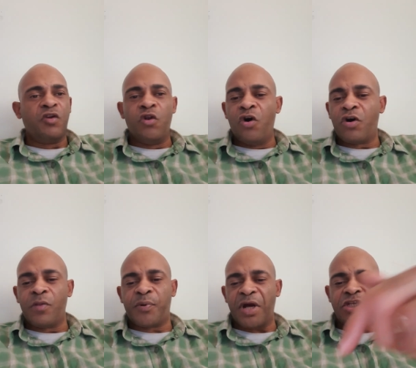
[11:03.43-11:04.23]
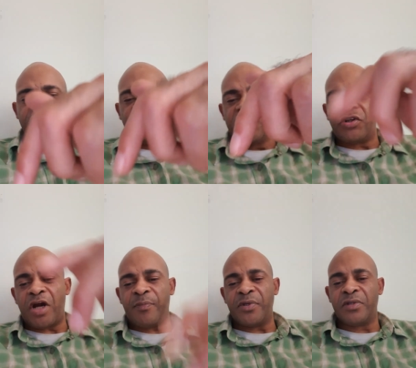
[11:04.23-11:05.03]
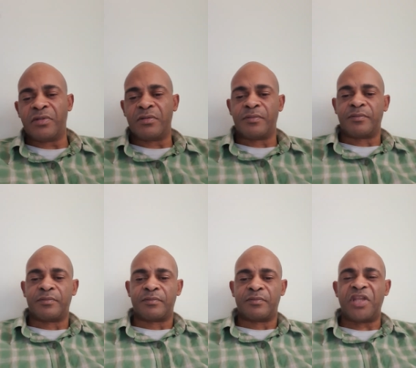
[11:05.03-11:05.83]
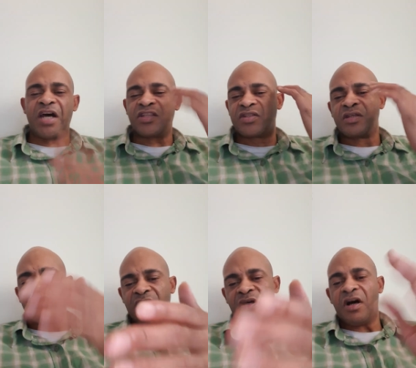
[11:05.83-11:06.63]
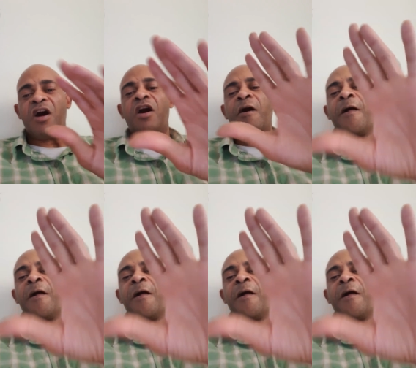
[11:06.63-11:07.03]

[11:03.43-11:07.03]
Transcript: local price should be dropping. That's a